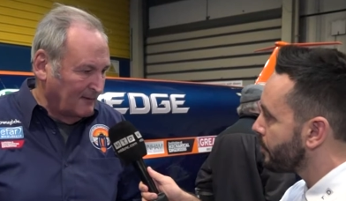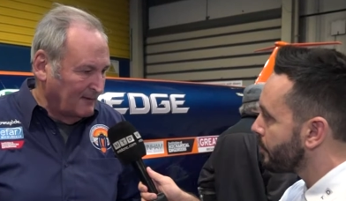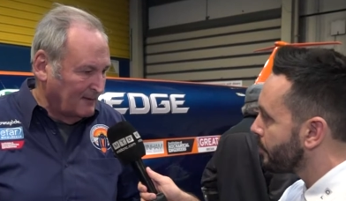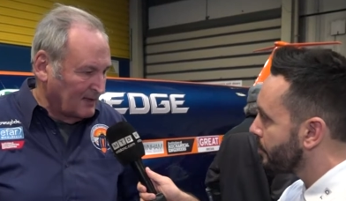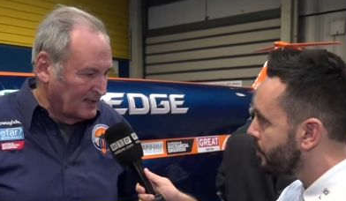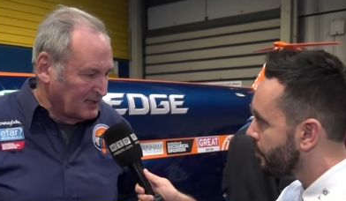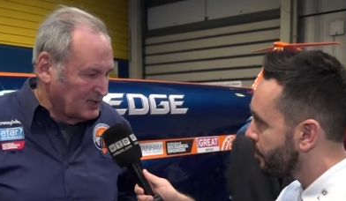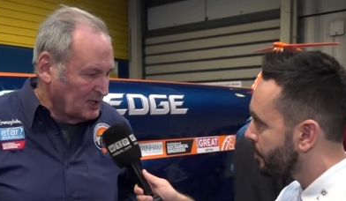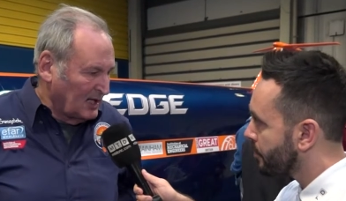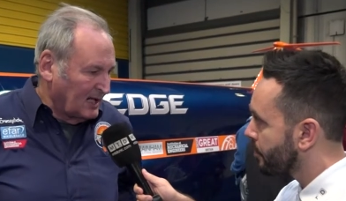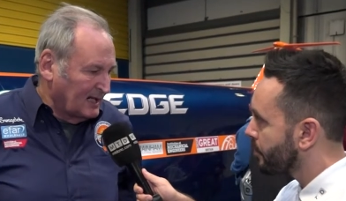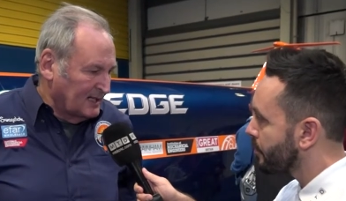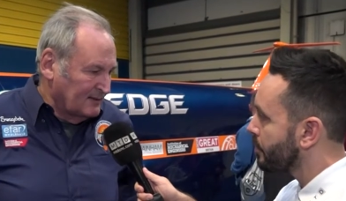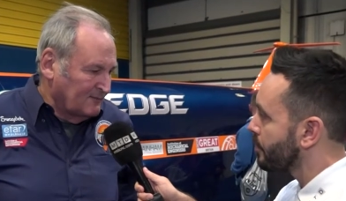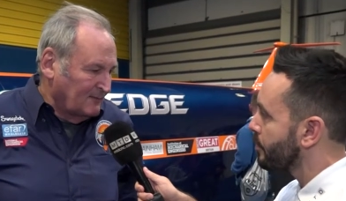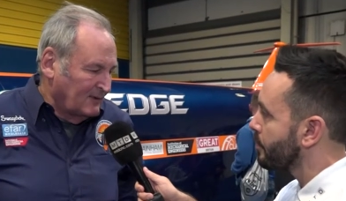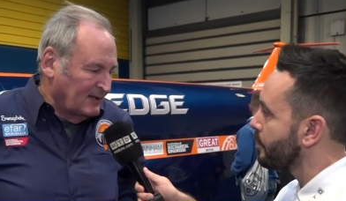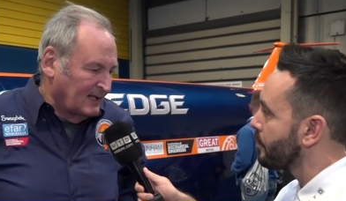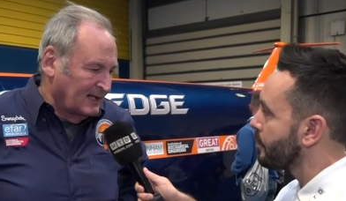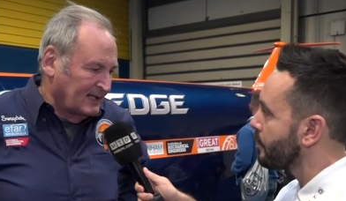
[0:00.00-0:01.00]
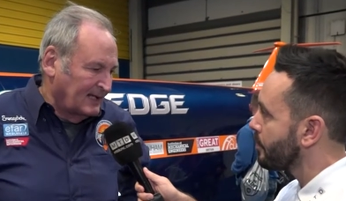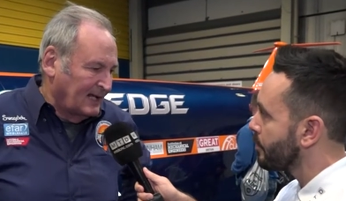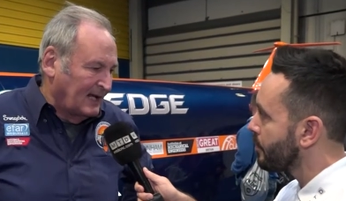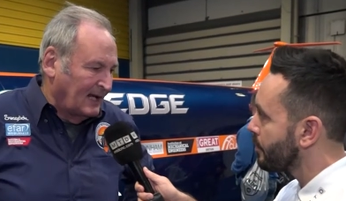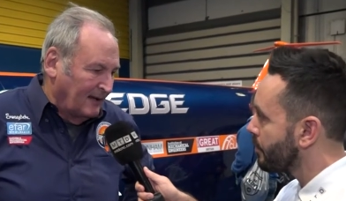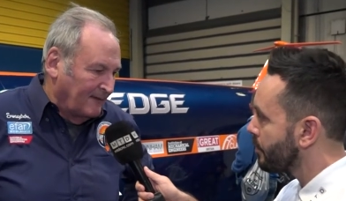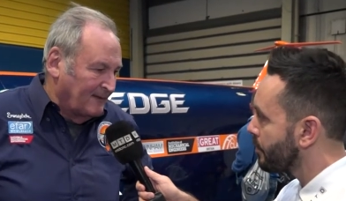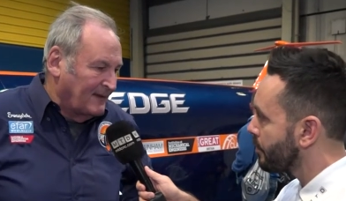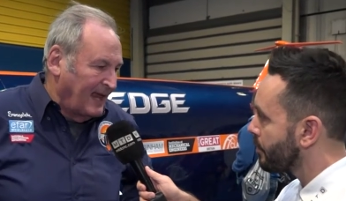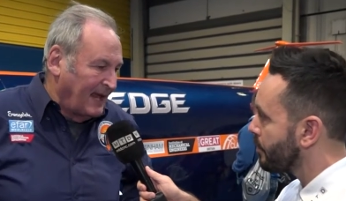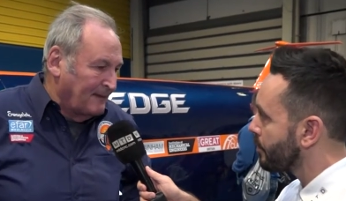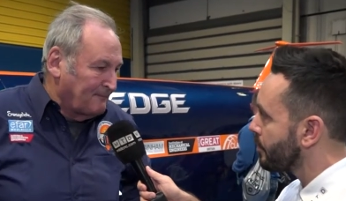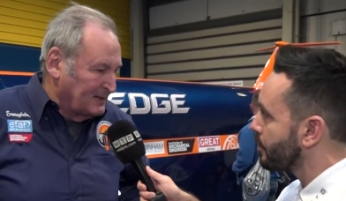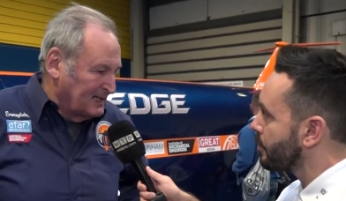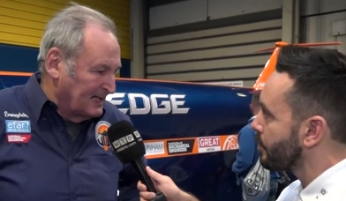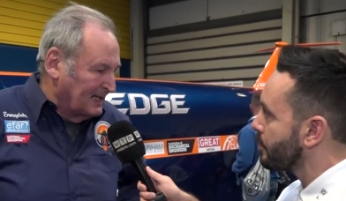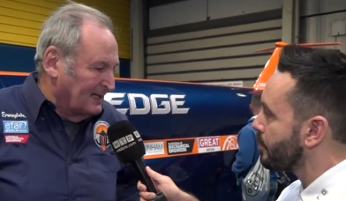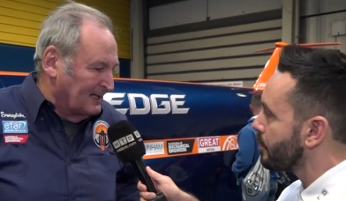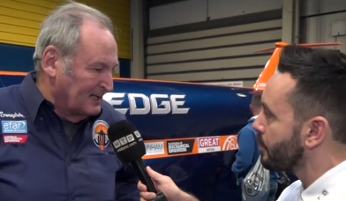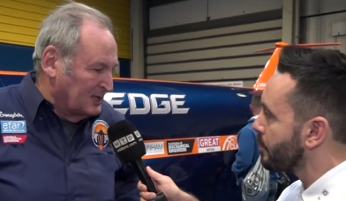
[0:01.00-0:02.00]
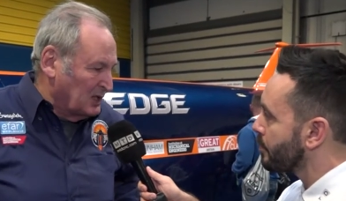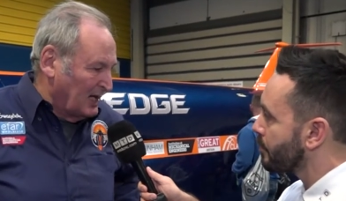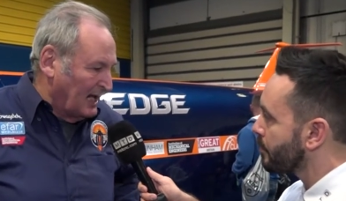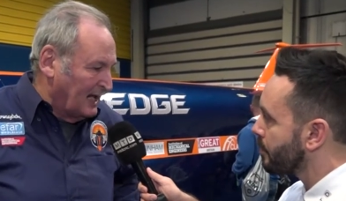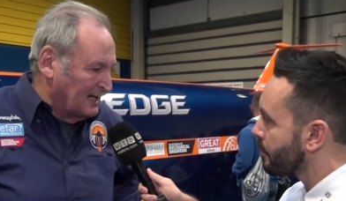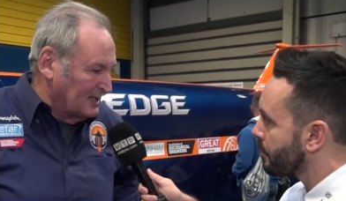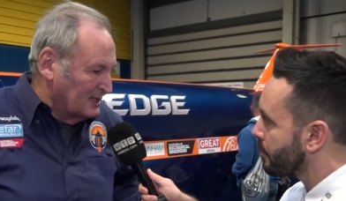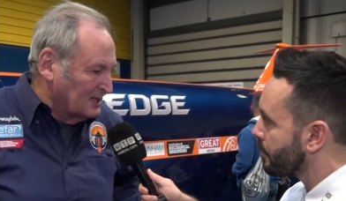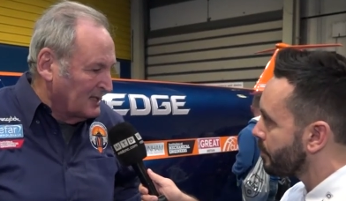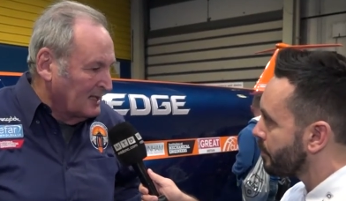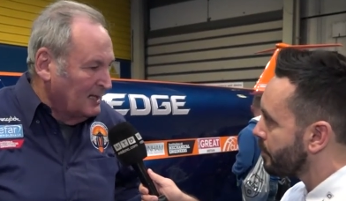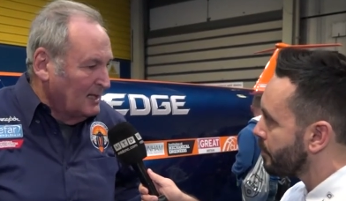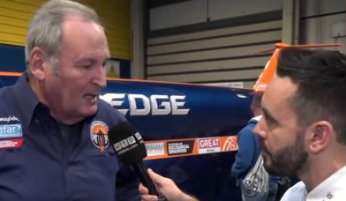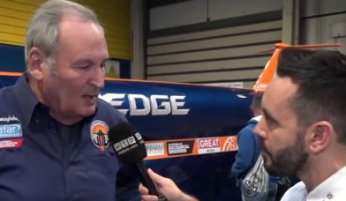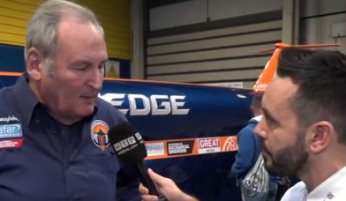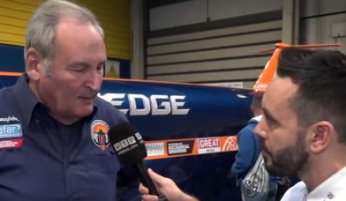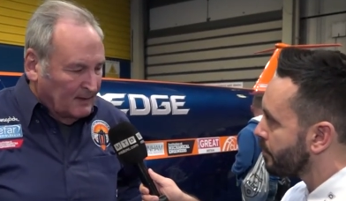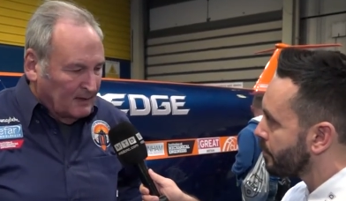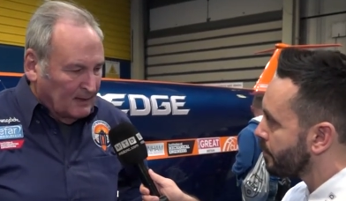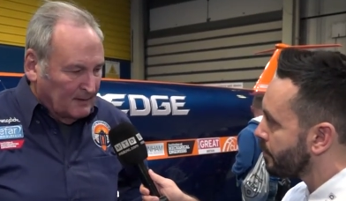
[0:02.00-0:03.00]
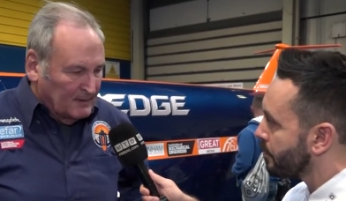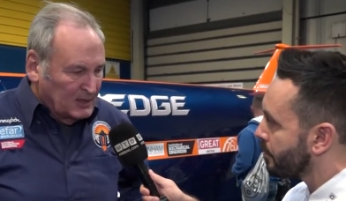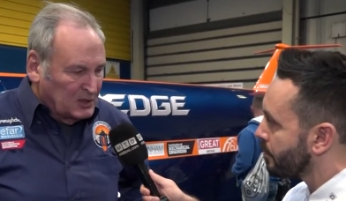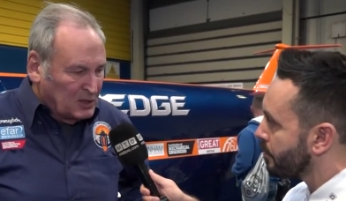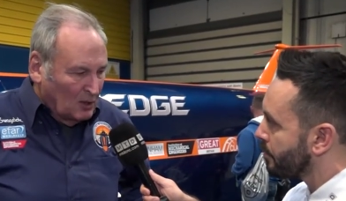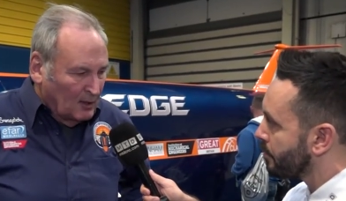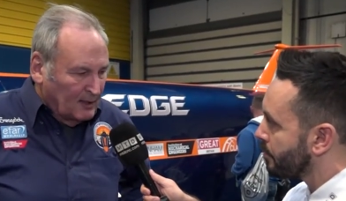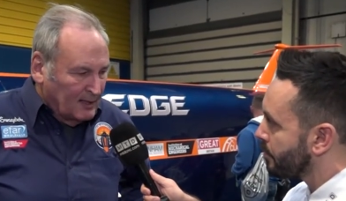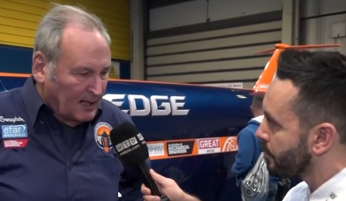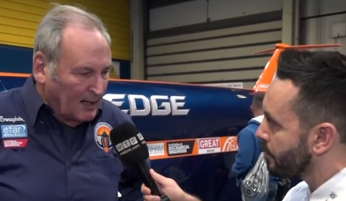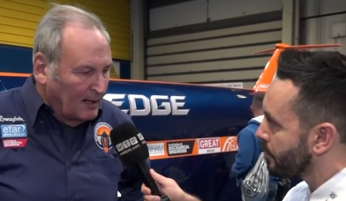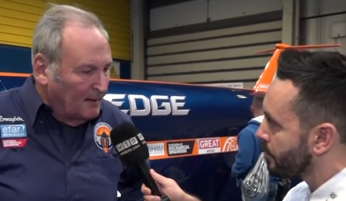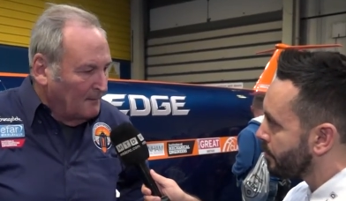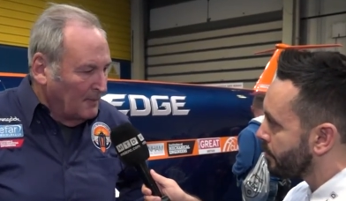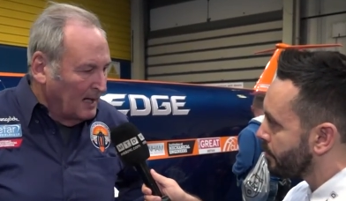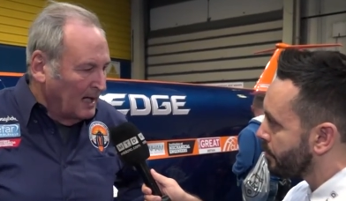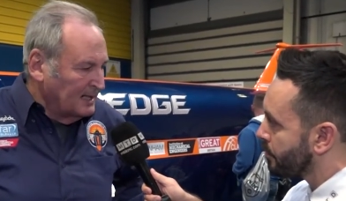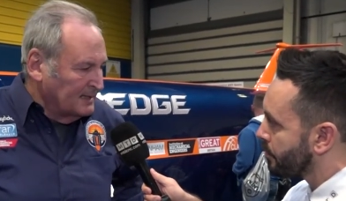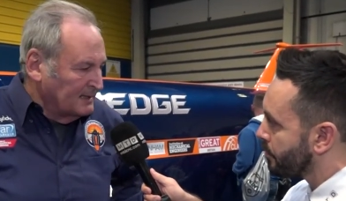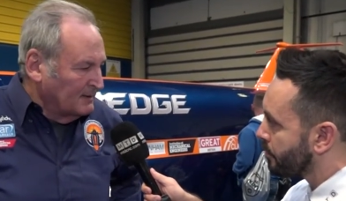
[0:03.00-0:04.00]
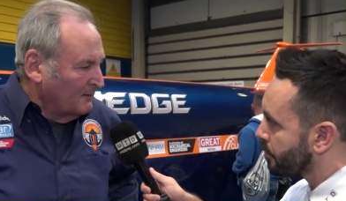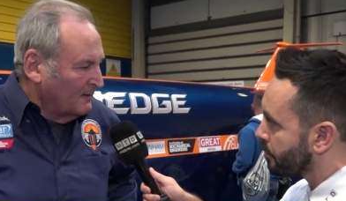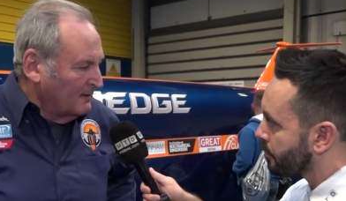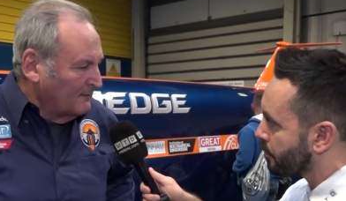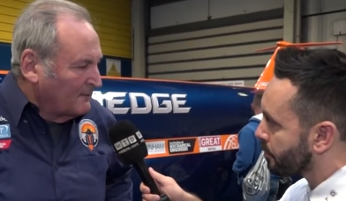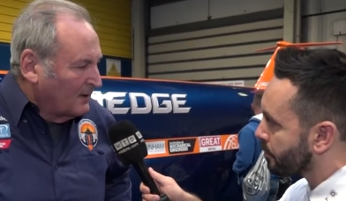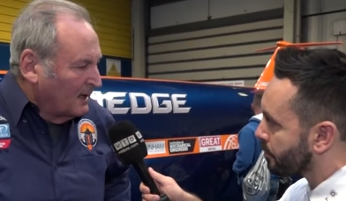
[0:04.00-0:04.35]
Speaker 1: we've got a challenge. We've got to get over that particular challenge. We've got to be sure in our own mind that we've